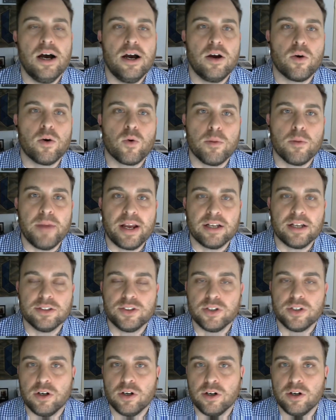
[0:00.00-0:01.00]
or making
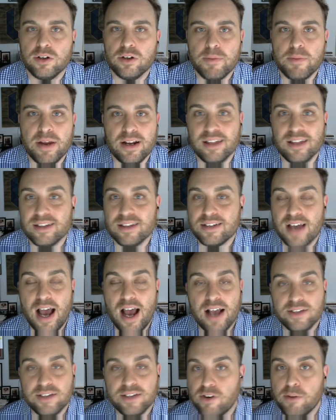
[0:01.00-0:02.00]
sure, depending on the
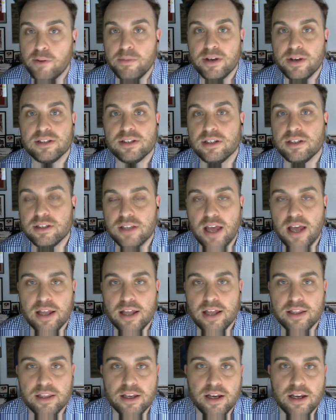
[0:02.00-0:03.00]
size of our business,
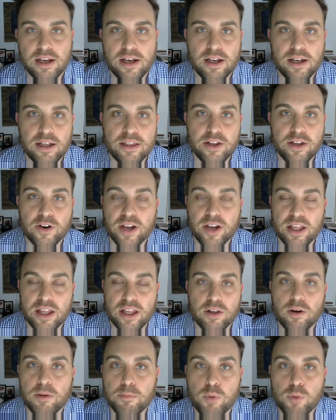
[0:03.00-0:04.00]
that they're getting
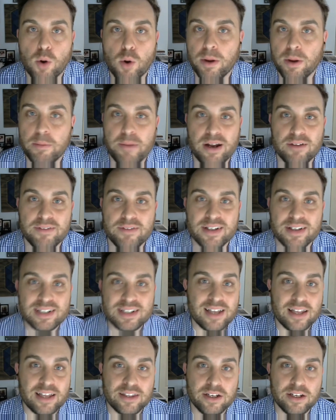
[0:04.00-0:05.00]
the appropriate benefits
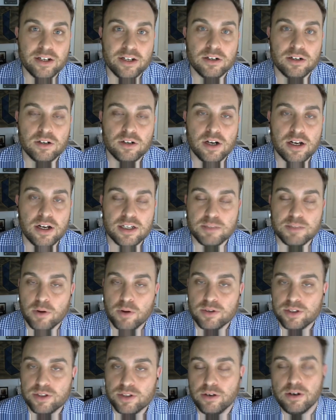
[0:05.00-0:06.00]
that they're
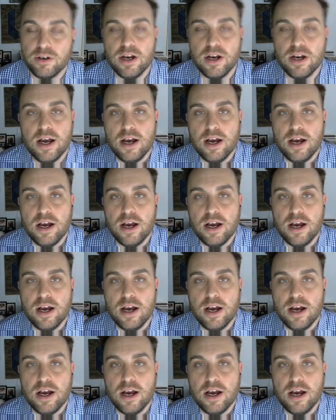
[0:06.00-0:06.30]
supposed to.